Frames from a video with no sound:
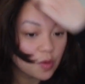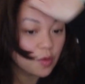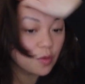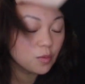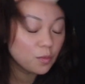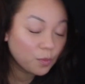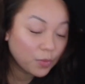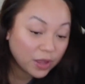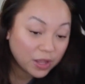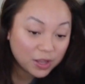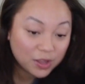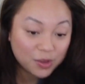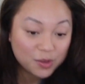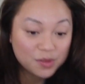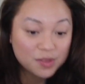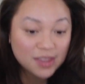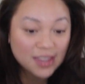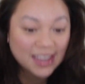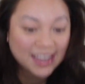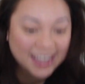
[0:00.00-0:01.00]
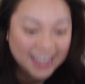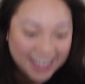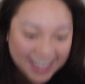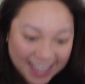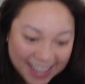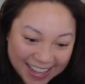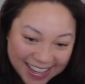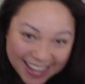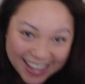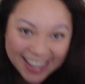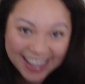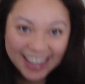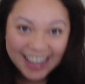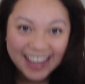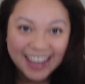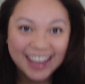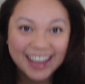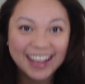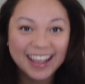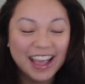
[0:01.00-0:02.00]
been using
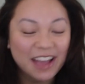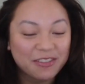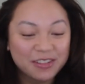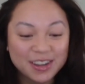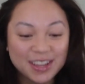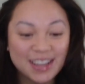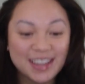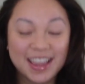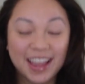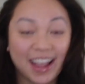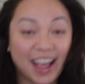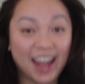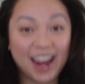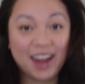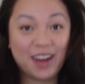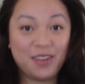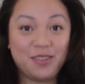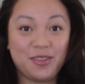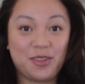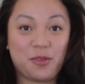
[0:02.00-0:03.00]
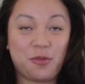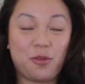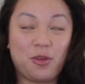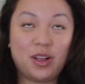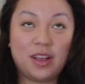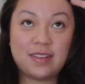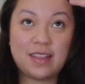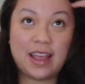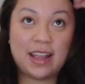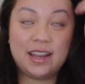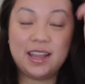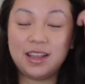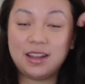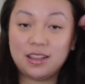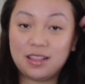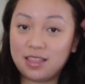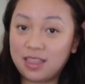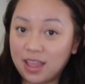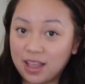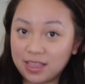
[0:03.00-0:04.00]
ever since I got out of school, because I didn't
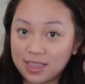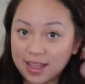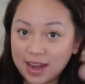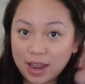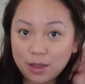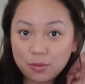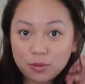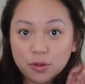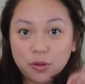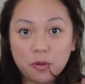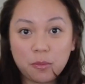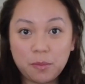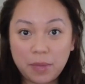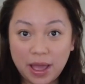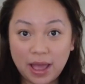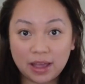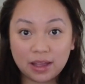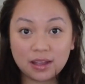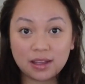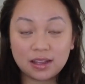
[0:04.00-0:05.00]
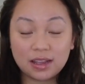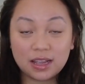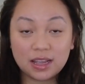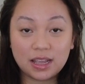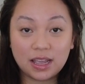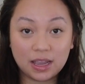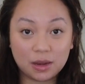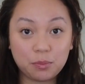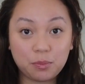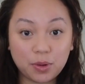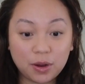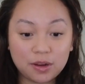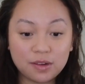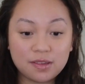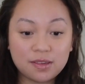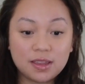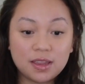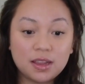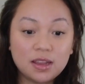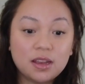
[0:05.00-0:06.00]
think that I would go back in
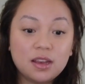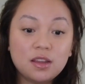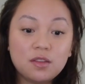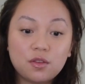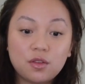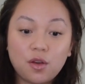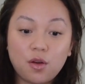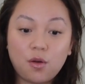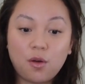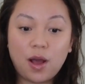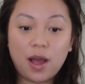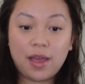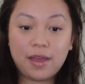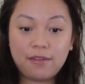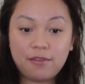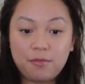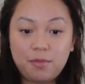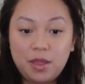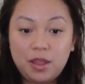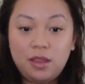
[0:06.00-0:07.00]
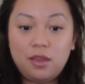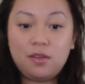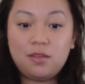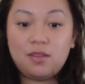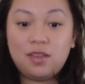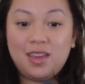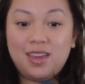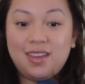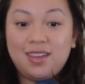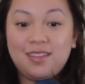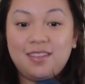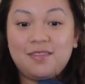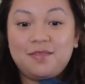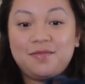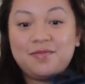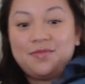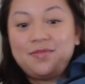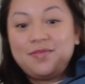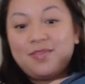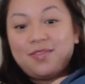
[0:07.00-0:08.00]
person, so I've been using
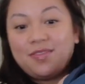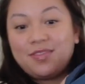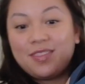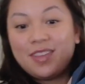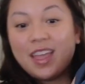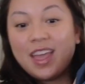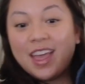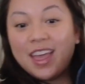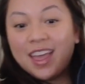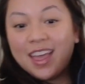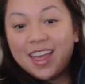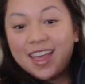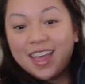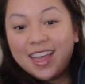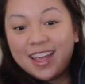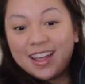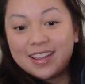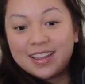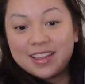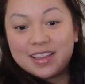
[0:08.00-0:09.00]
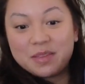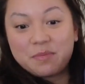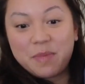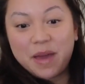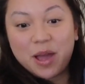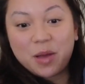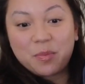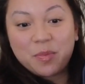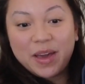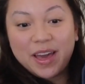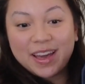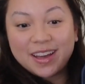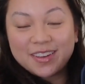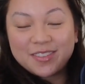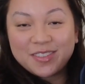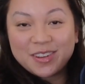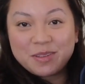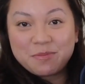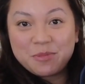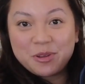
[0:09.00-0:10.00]
this backpack
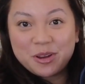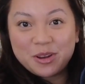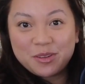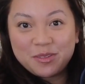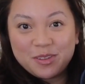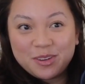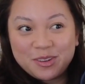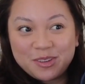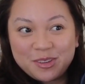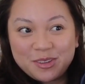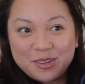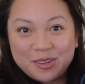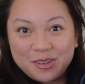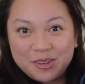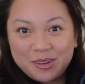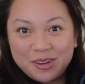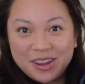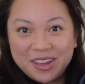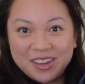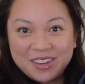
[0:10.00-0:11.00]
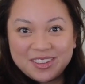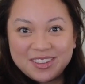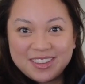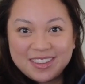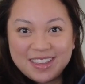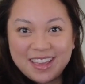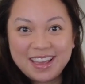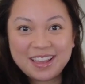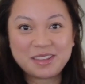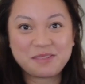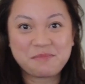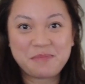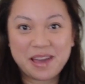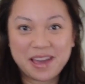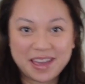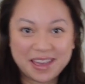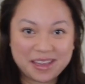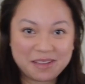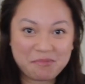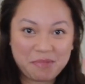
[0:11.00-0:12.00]
from Universal Studios as
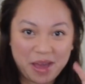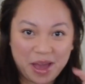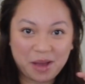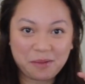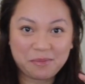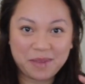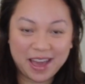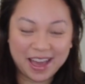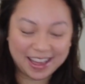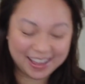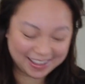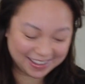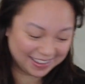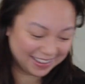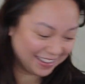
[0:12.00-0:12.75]
my backpack.